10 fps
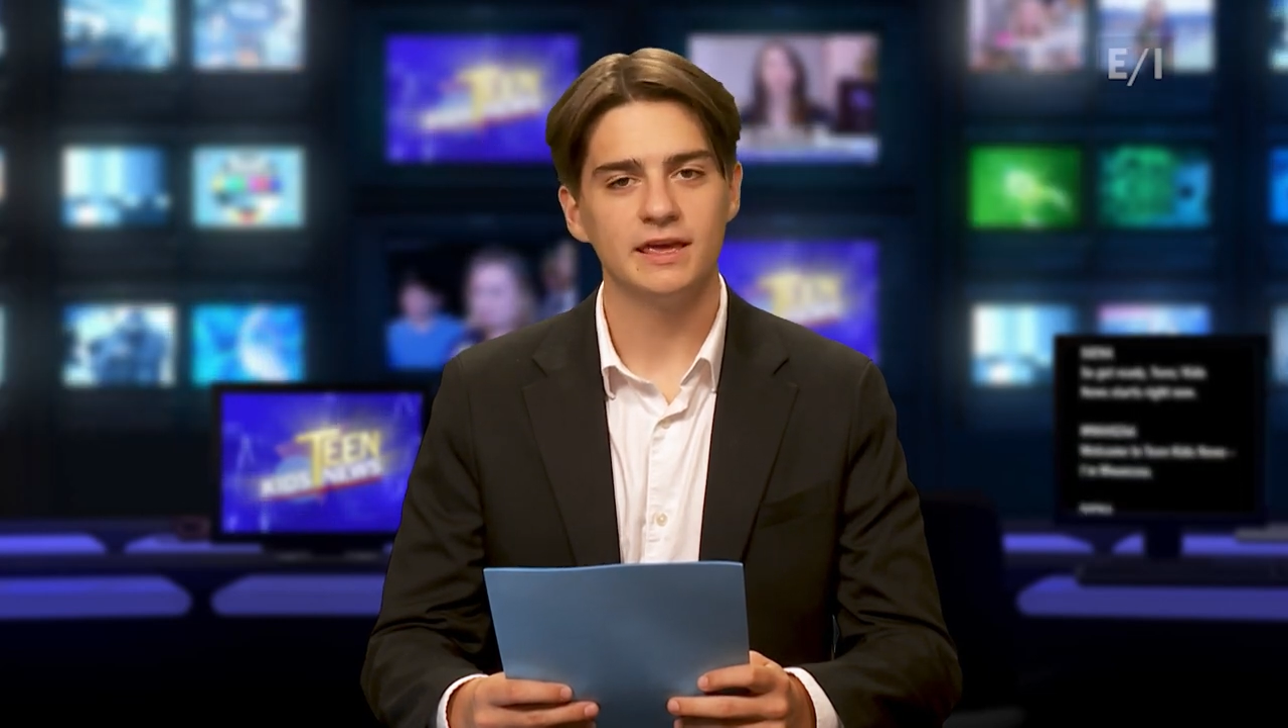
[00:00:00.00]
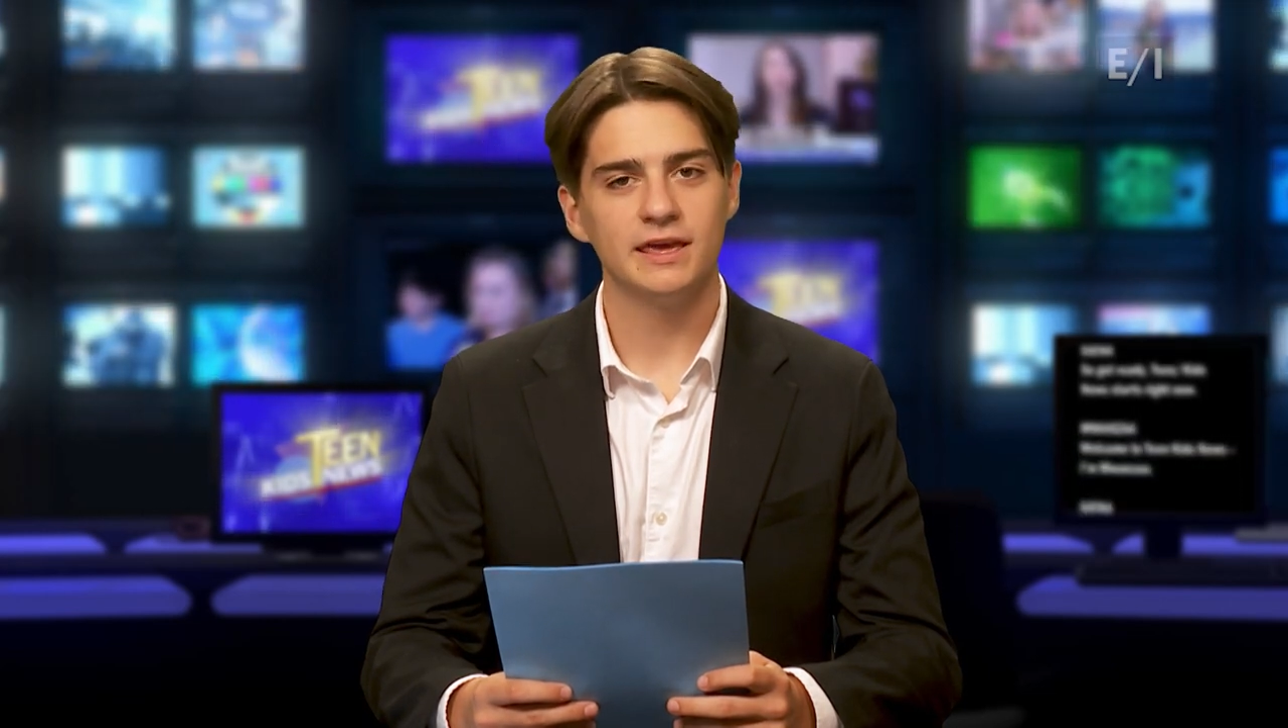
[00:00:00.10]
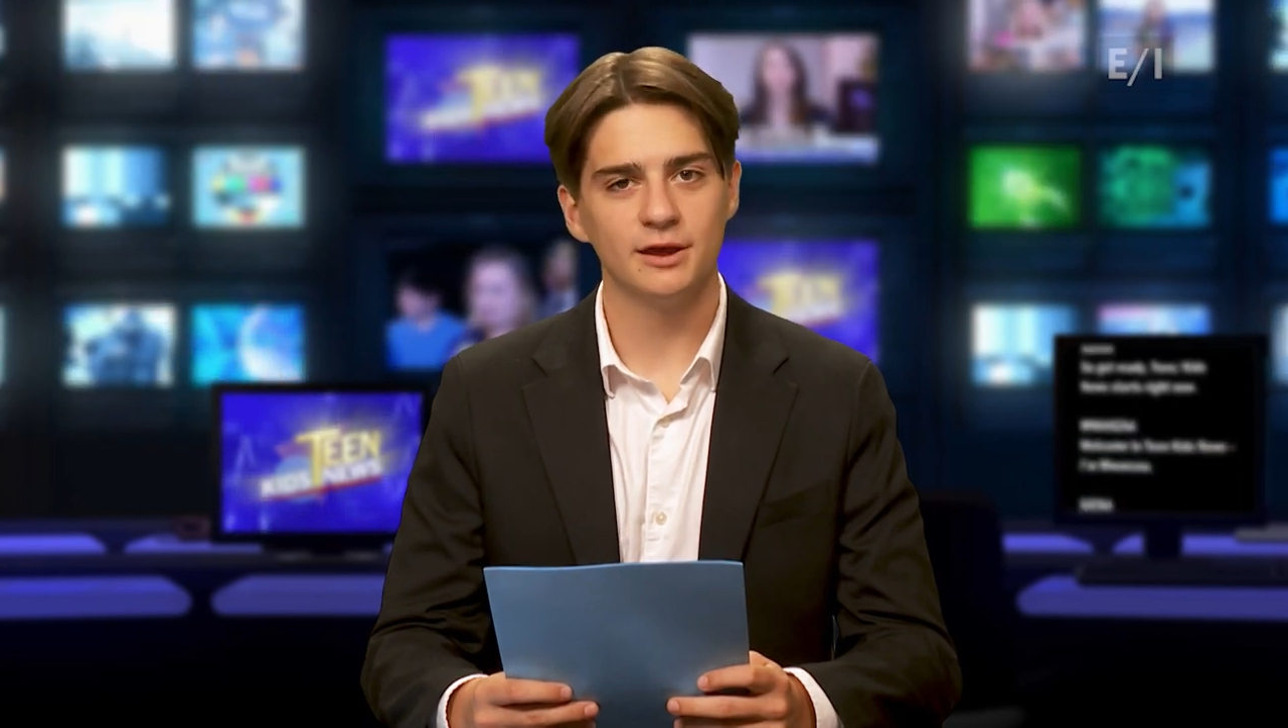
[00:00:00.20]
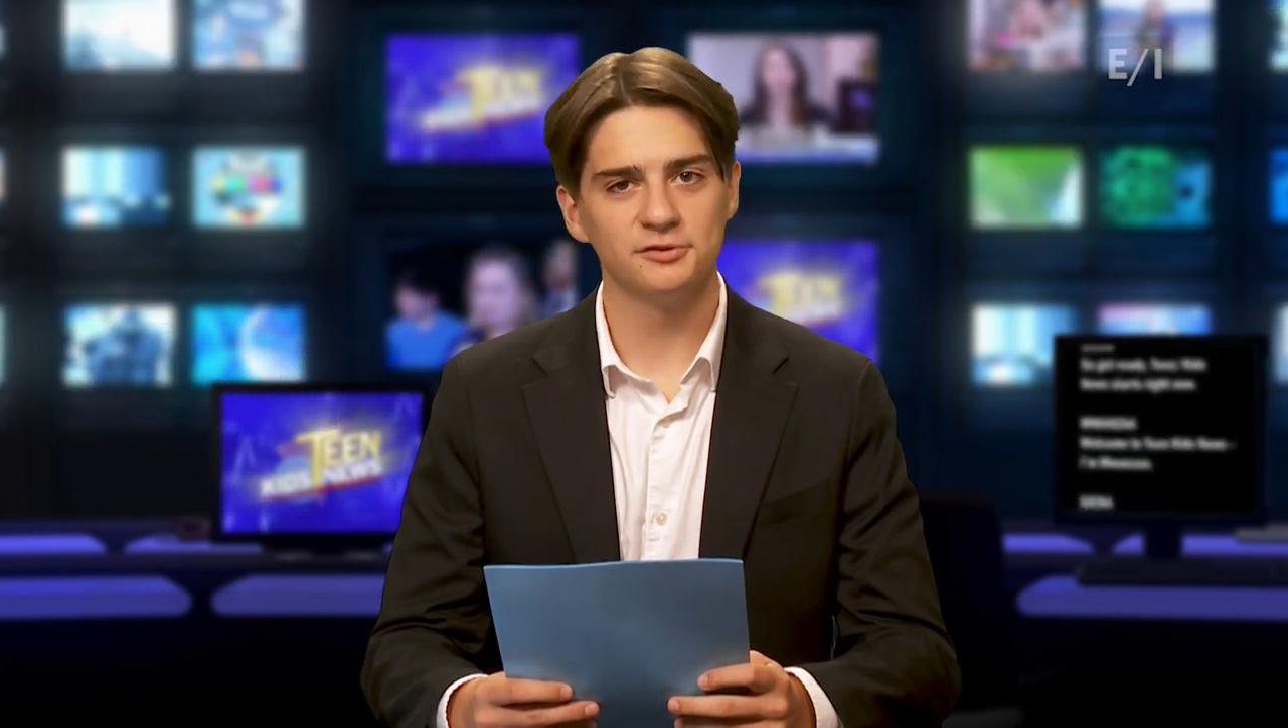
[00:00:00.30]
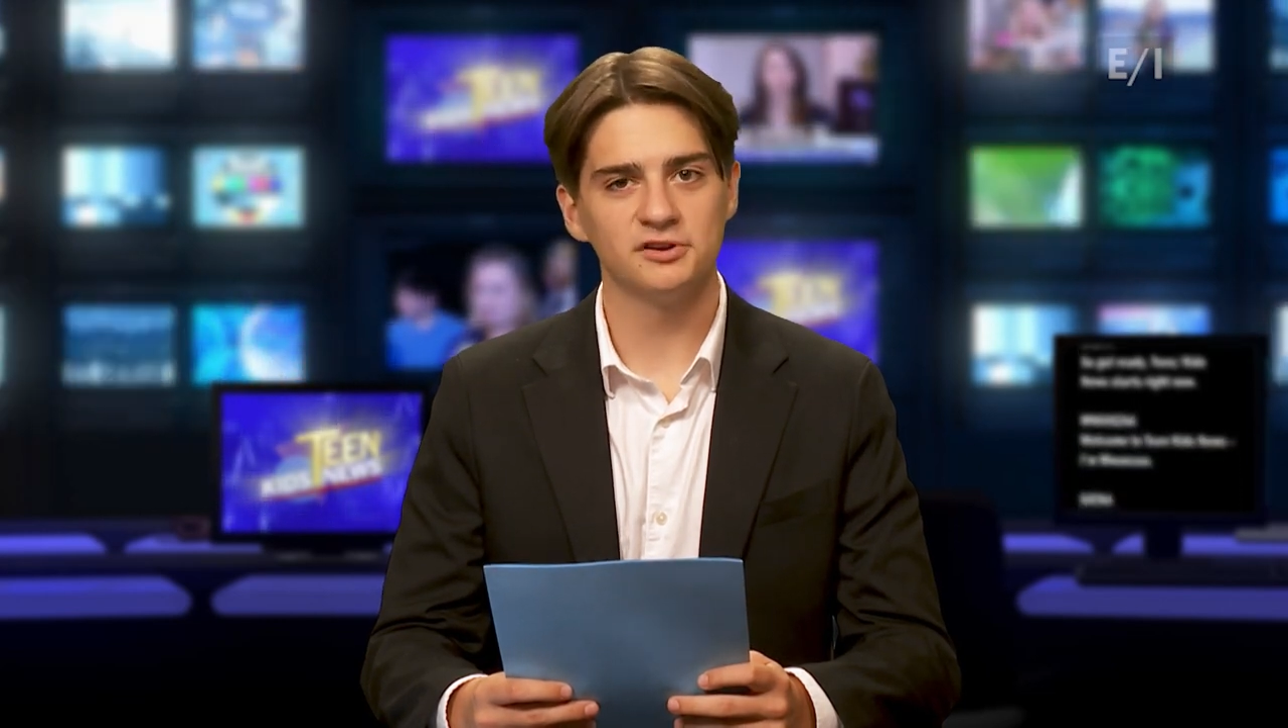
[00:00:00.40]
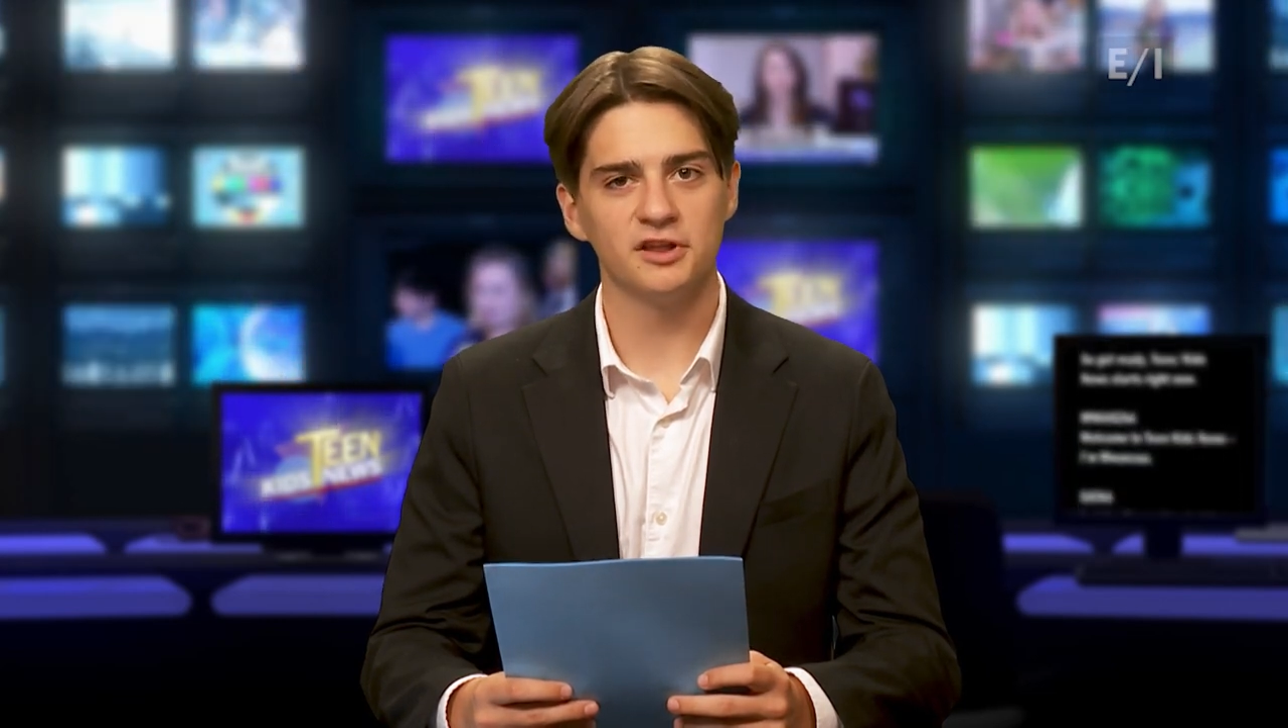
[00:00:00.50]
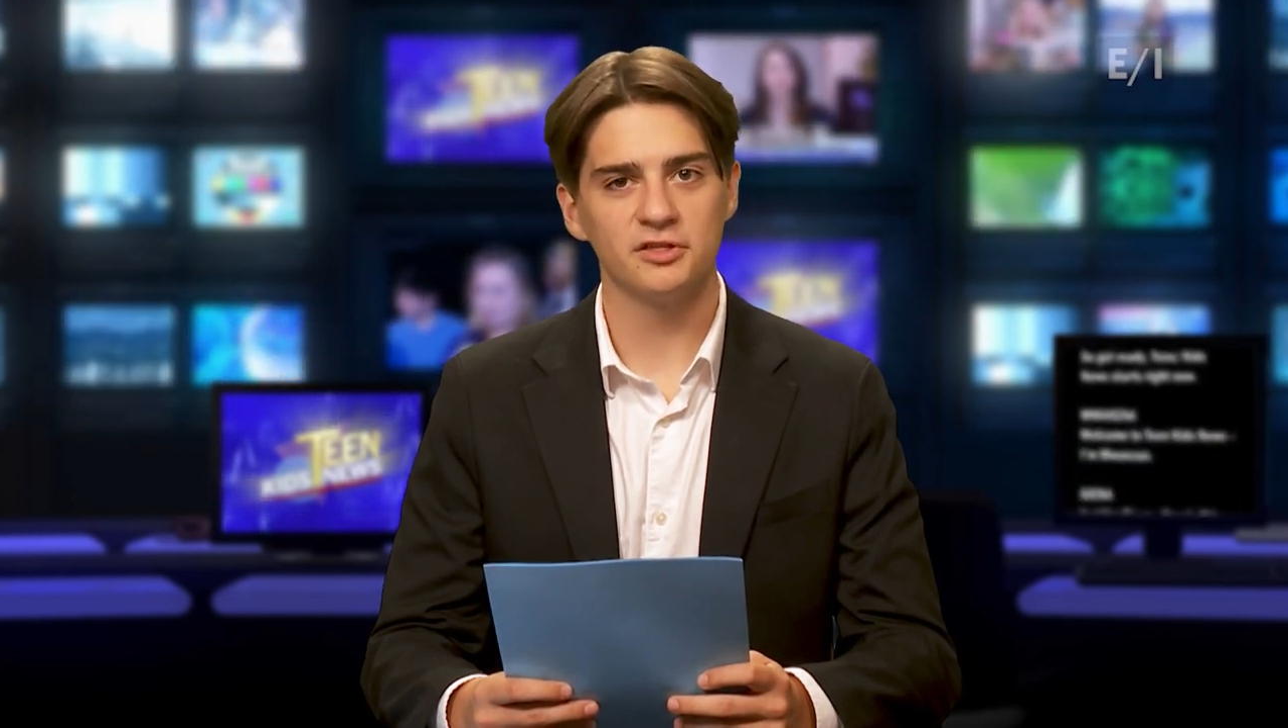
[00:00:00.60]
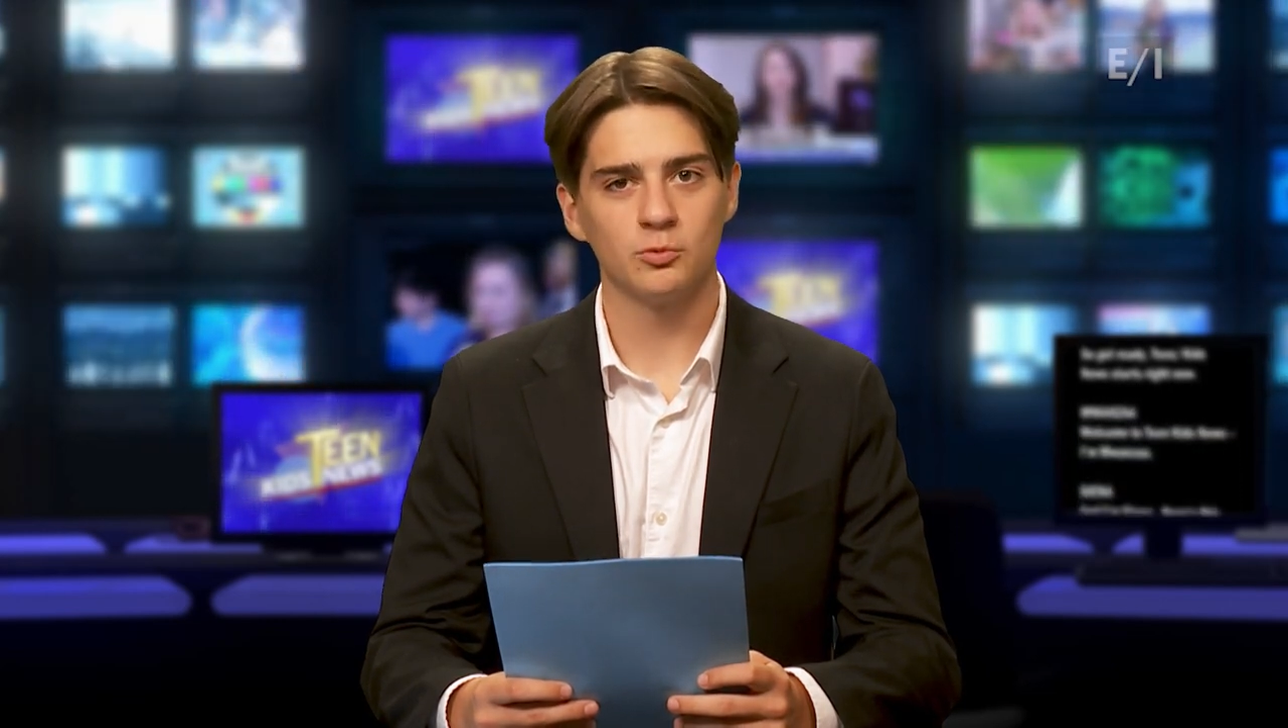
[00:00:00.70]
Here's another